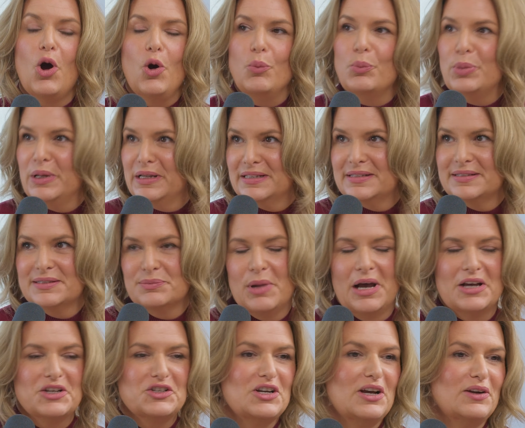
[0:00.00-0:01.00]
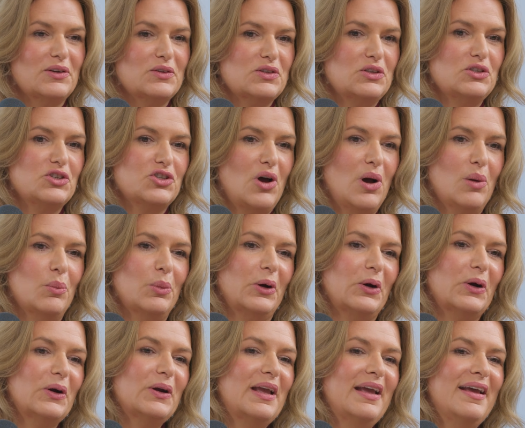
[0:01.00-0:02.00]
opened Maggiano's in
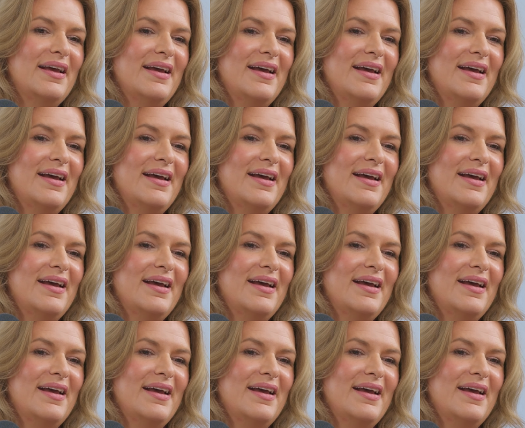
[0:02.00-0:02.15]
Schaumburg.